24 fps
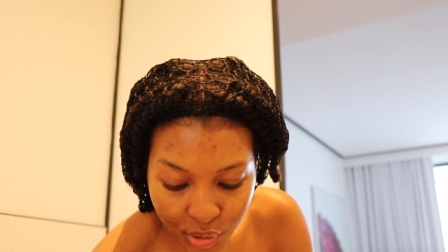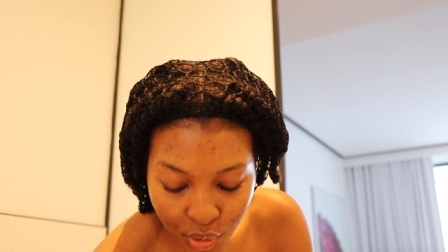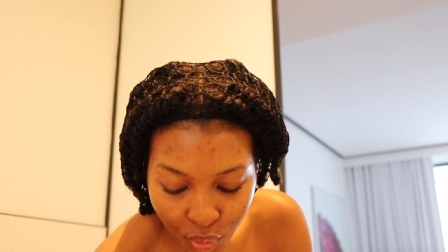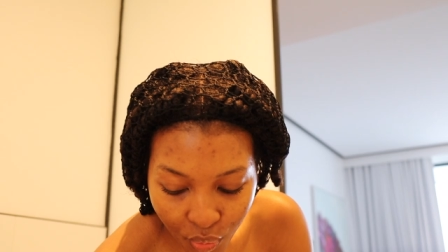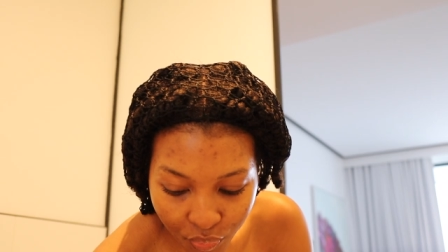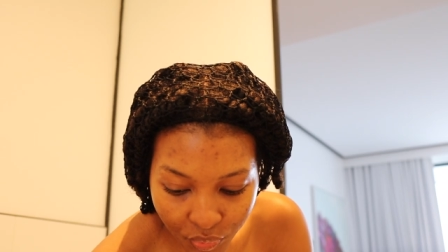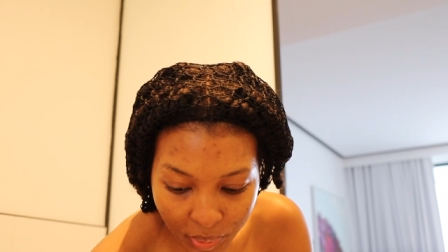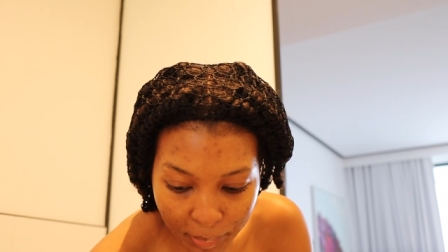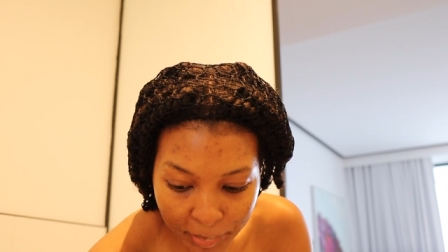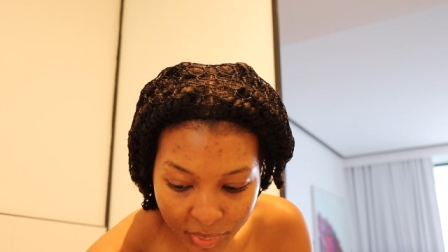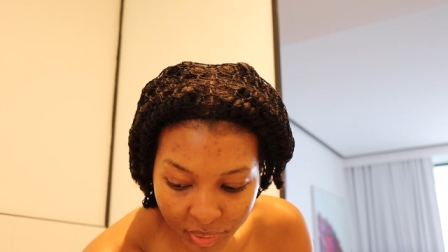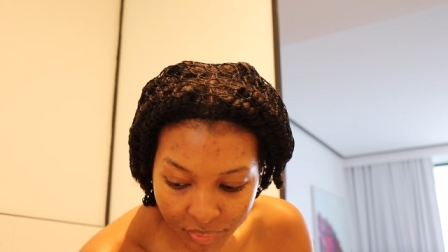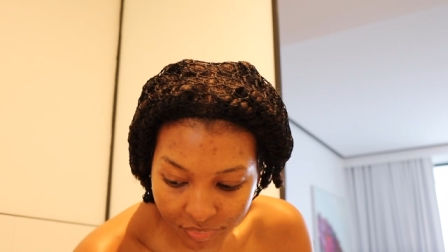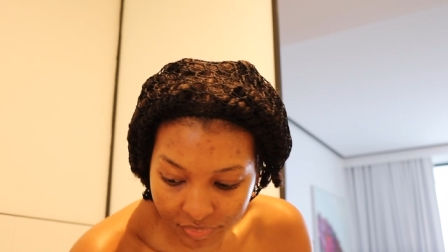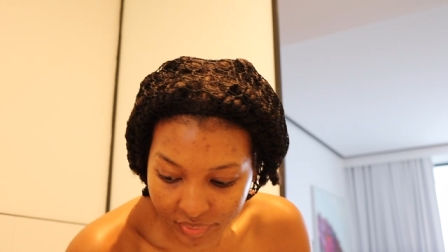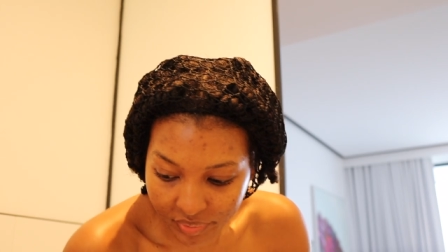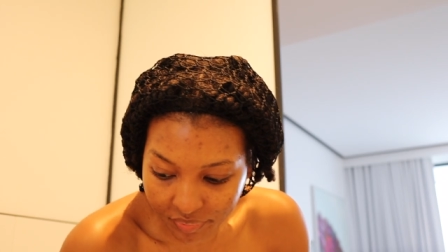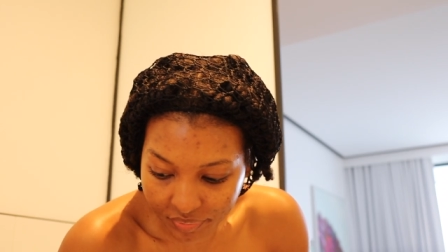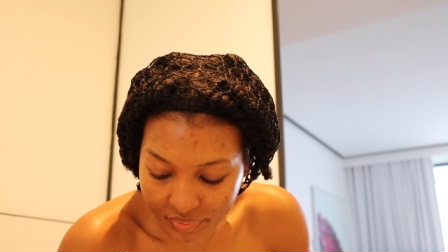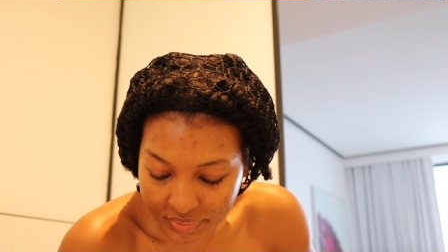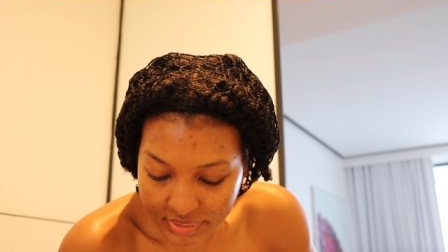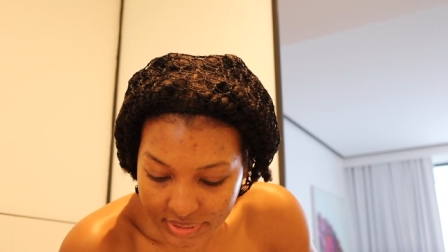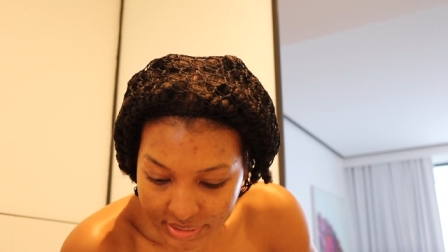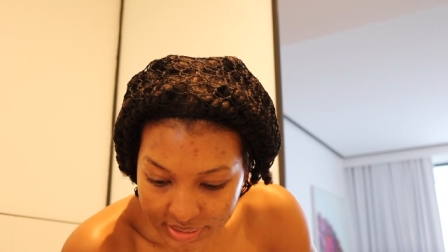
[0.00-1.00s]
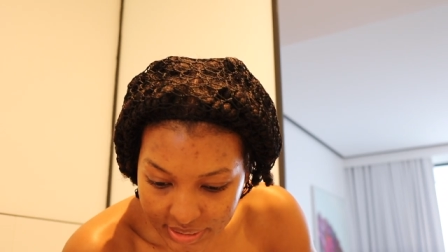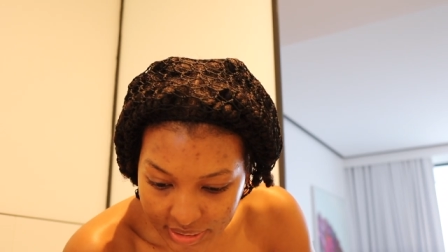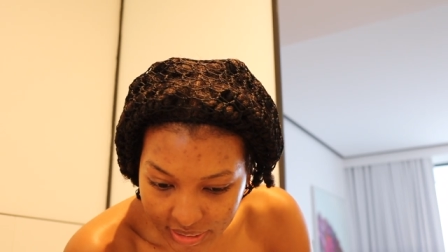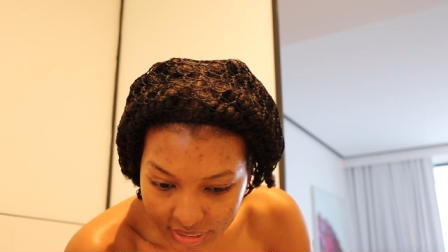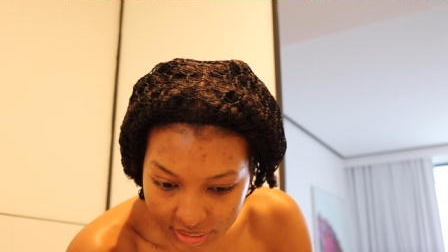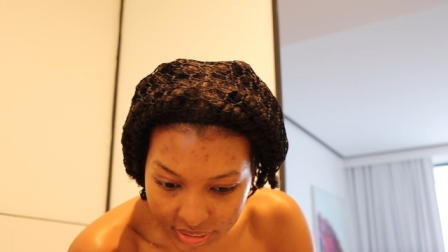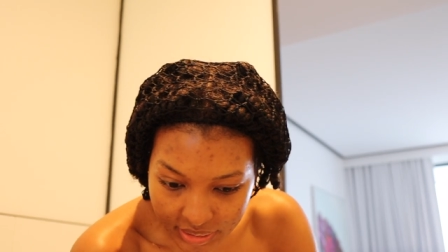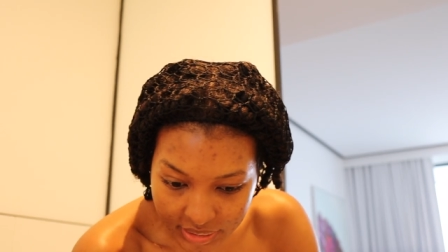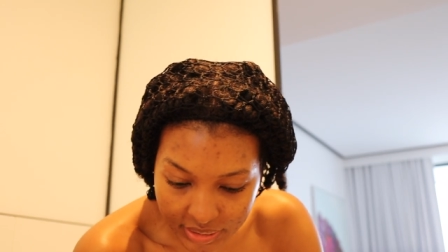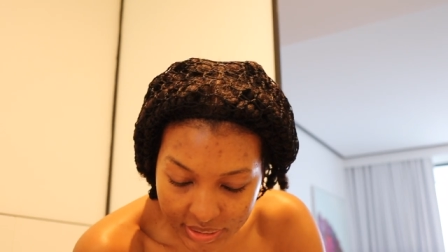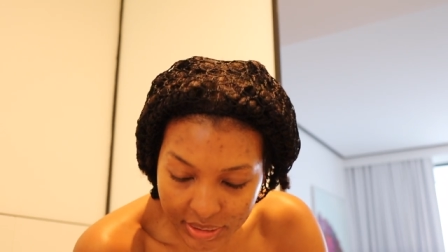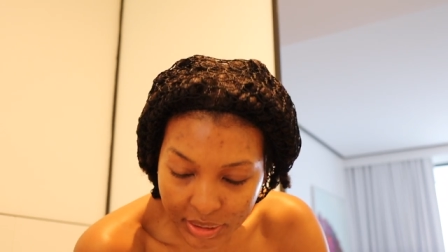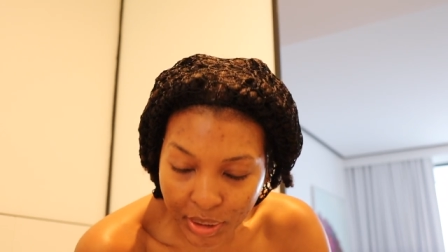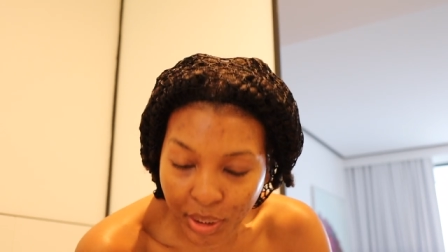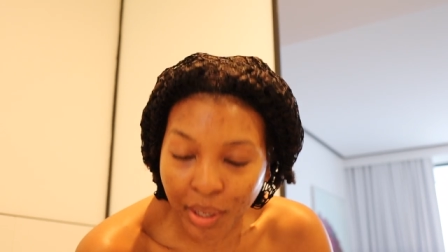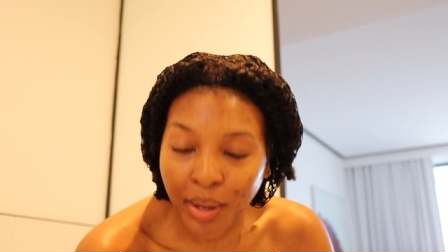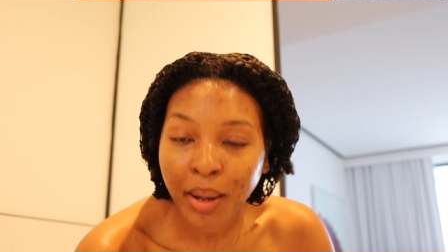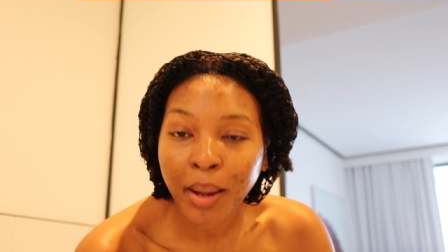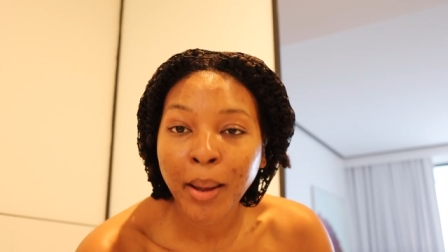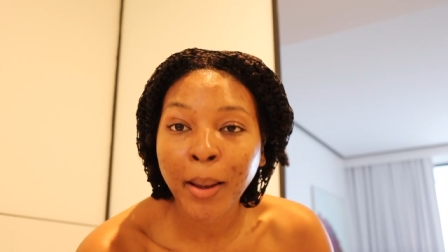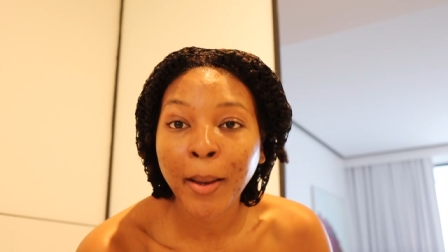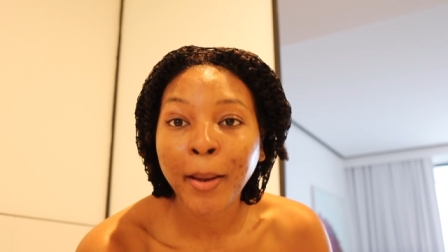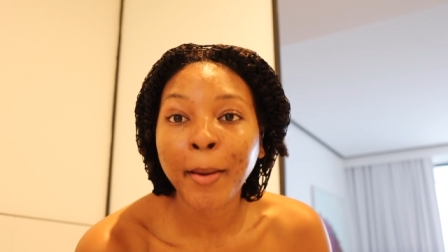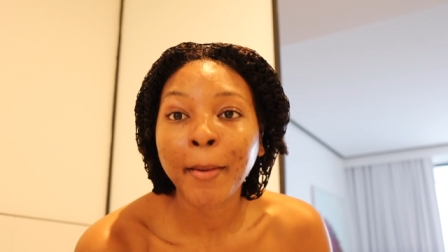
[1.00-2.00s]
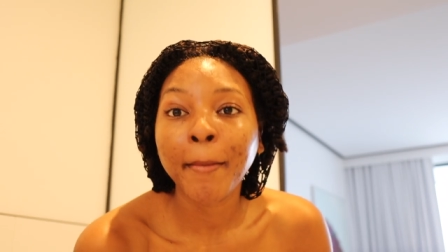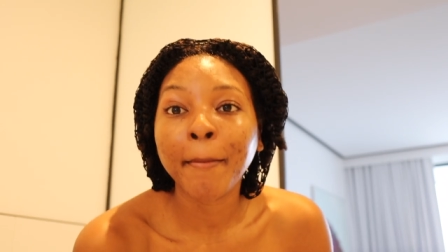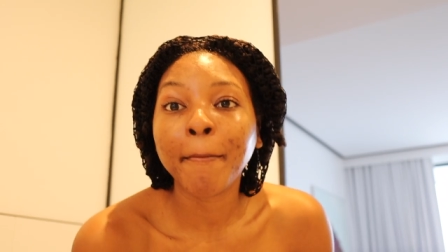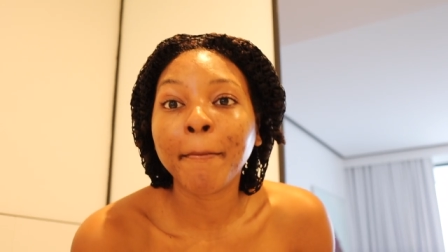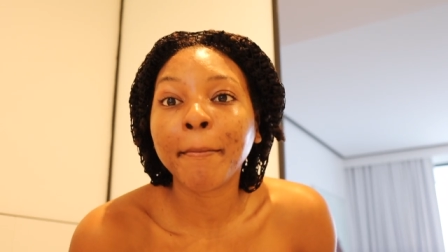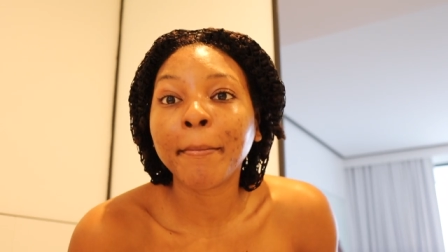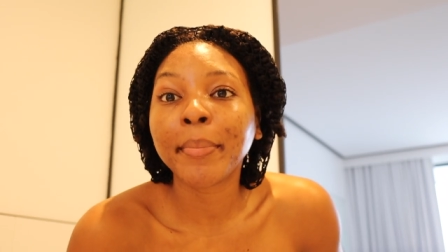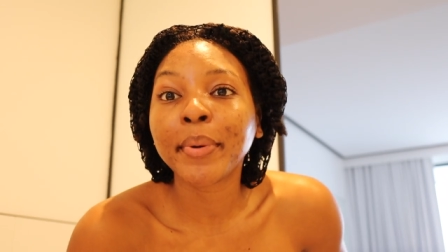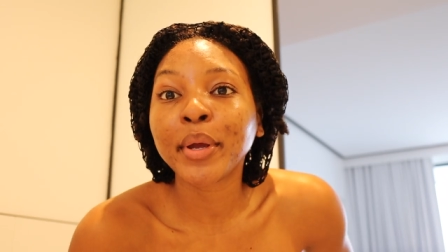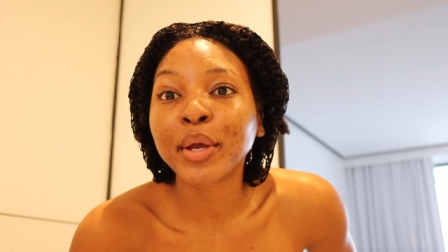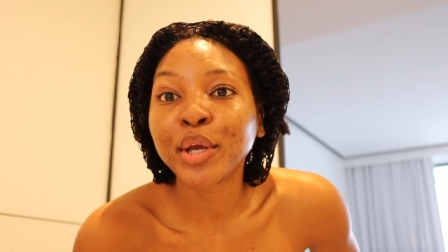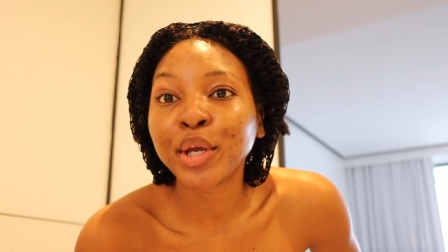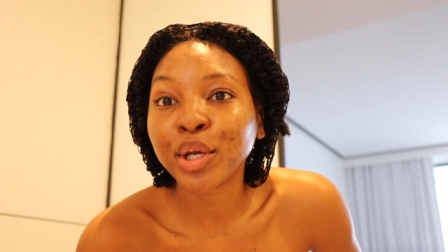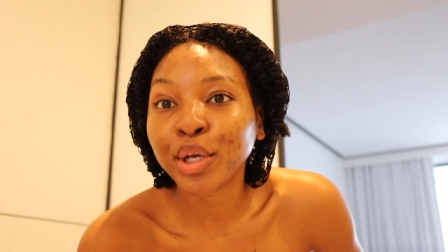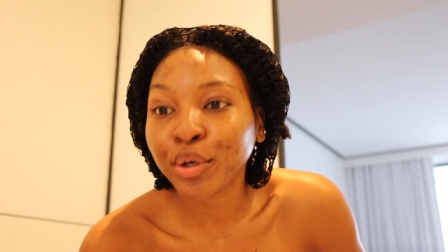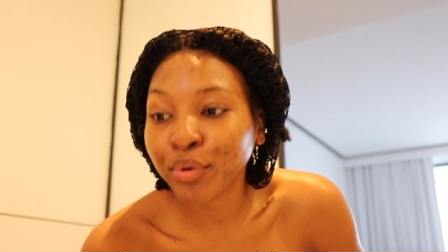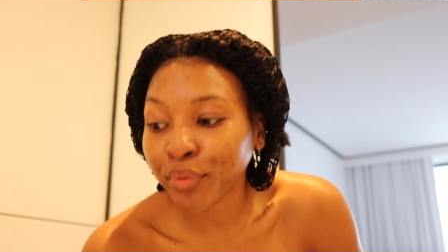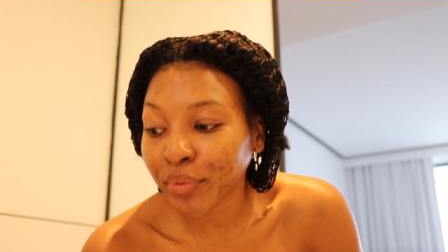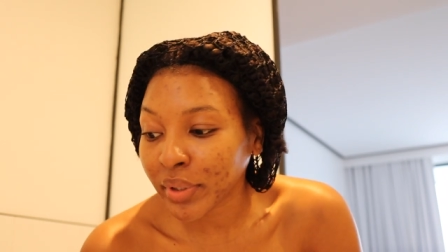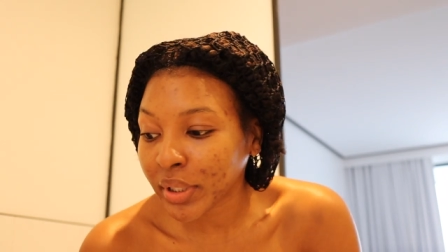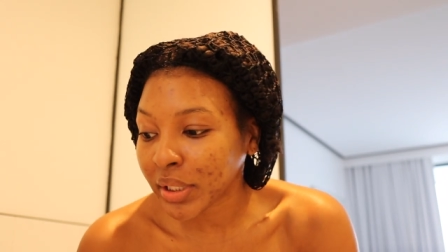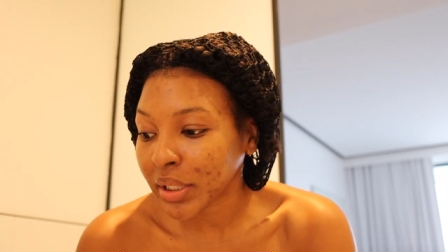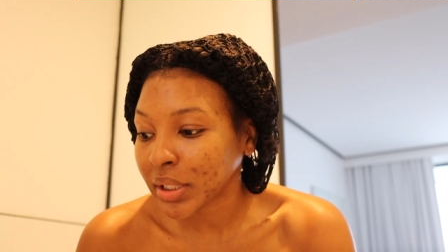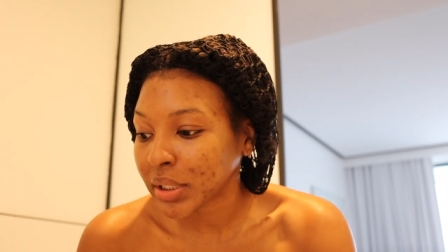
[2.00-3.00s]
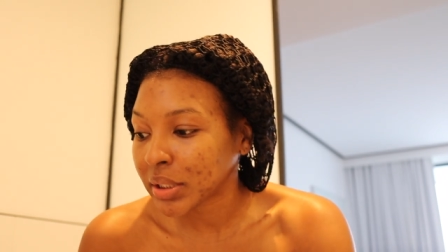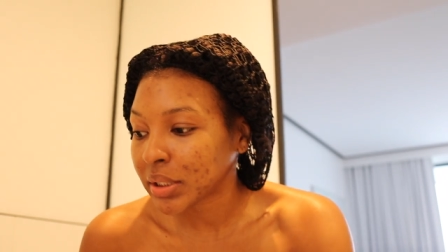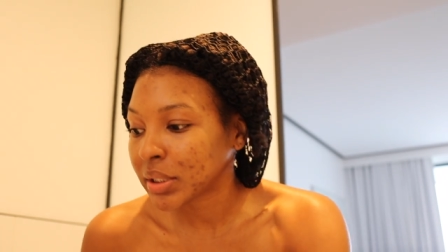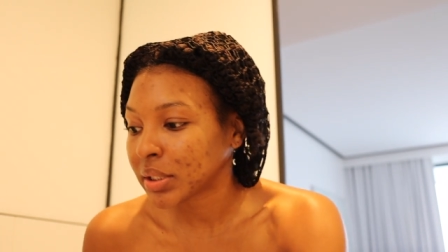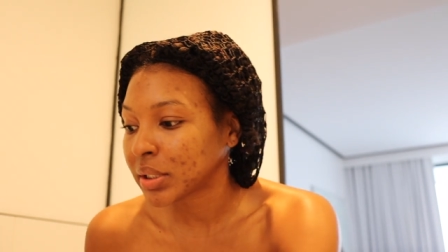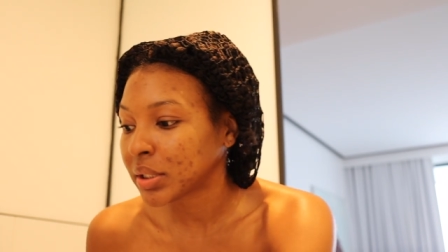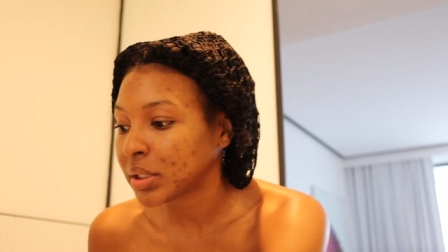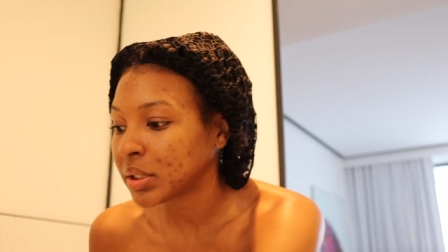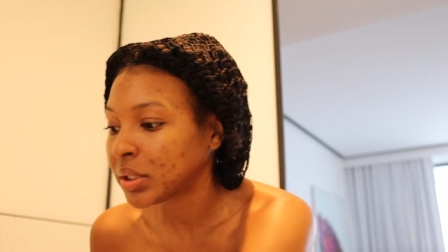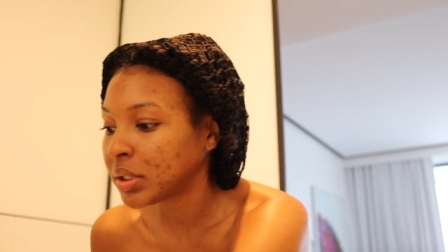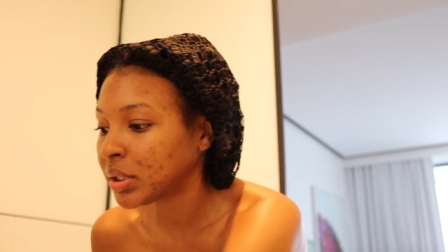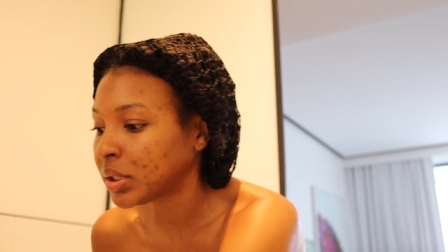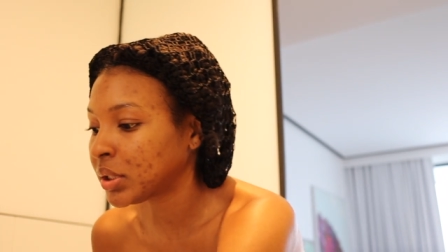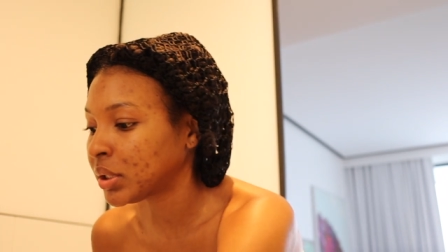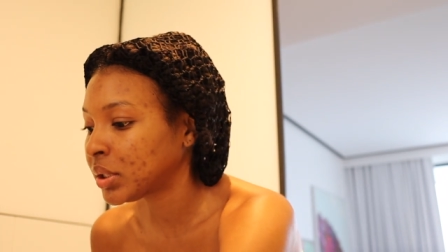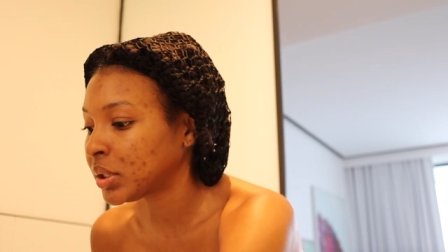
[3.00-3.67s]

November 15th. Period